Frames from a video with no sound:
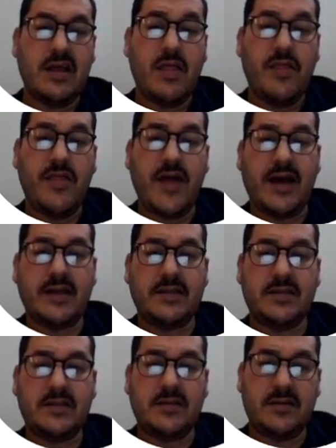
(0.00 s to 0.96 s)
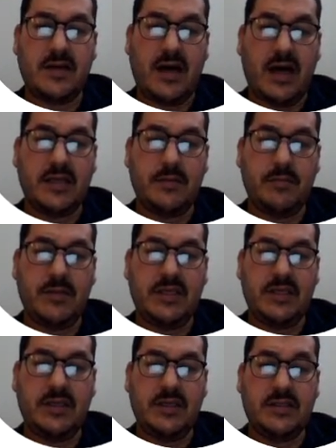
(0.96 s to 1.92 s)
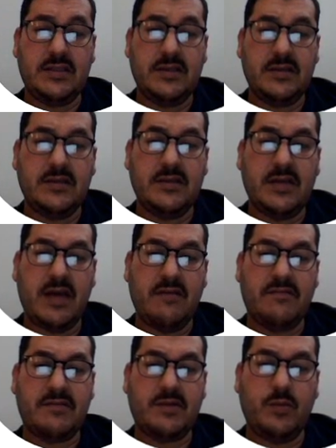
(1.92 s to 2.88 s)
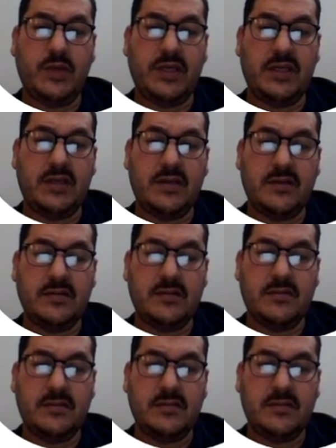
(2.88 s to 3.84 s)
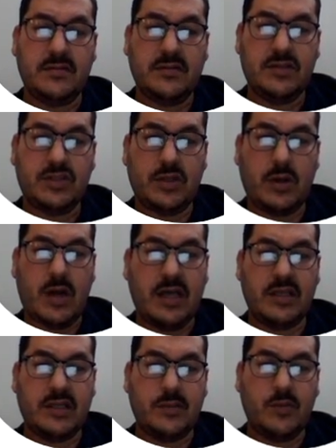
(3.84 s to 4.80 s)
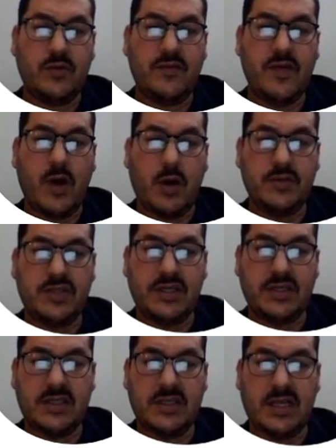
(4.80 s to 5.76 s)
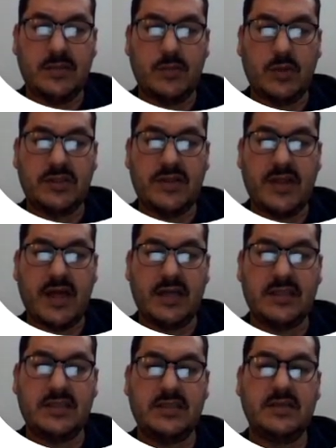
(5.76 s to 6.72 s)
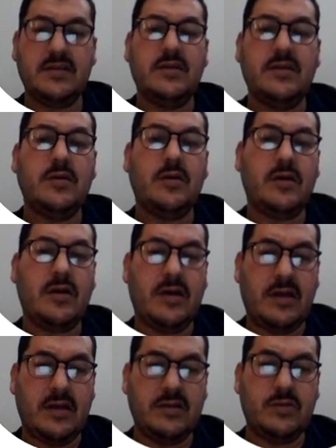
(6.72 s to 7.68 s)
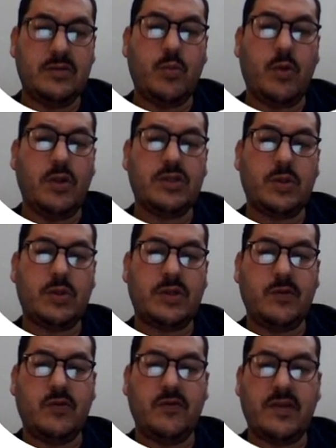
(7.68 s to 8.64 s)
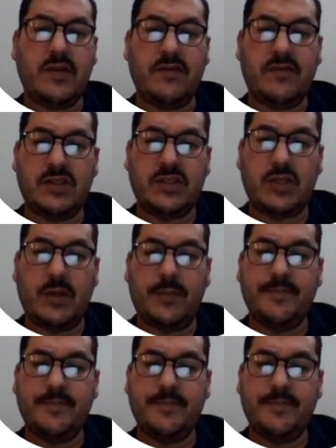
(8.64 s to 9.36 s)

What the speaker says: that I meet every week. So I remove the object and put that, and also remove the full stop.